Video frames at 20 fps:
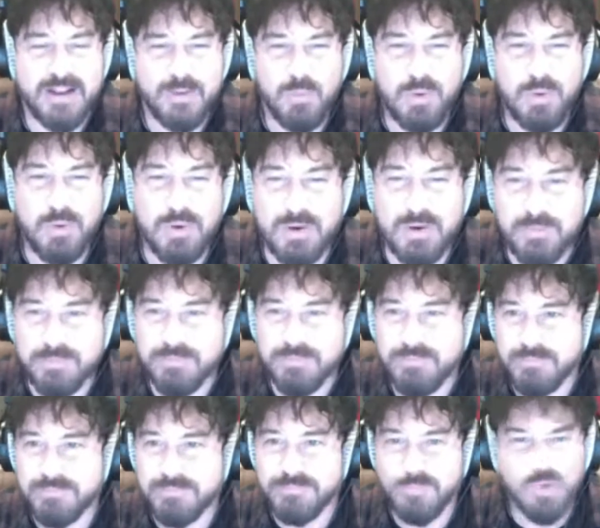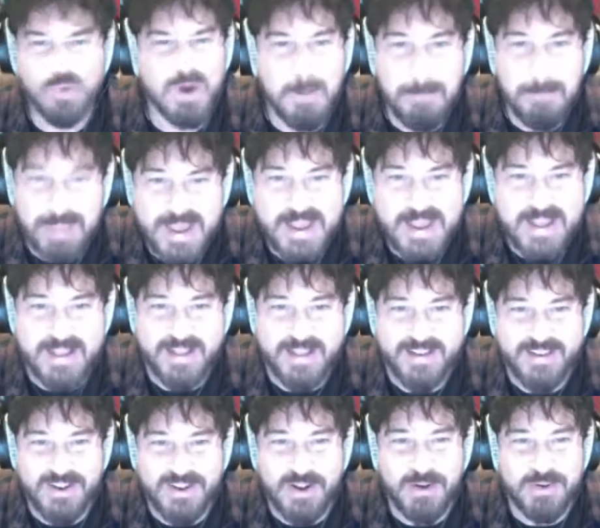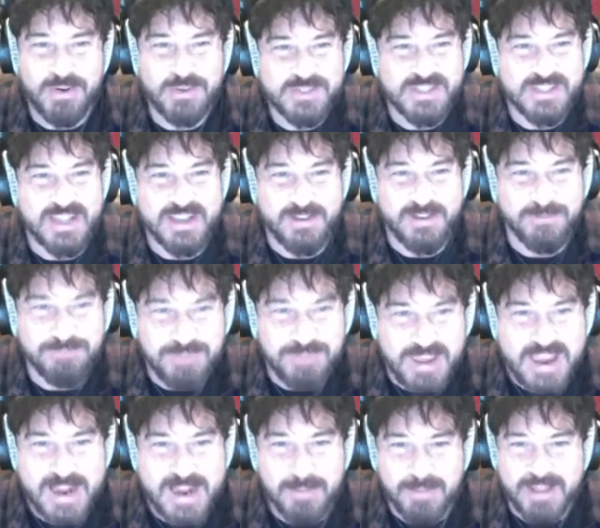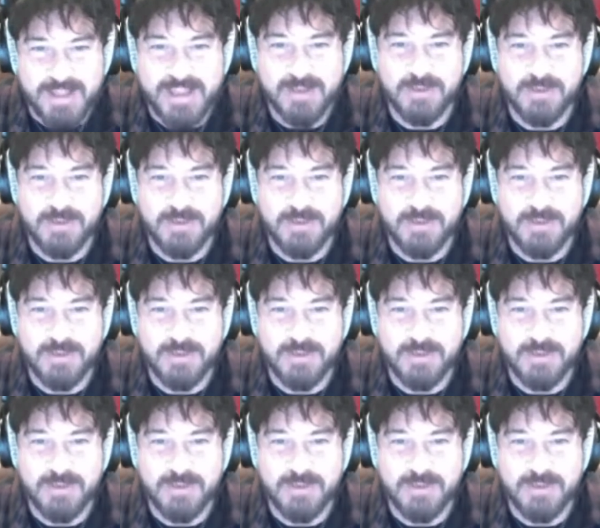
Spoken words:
We're a band, it was like a family.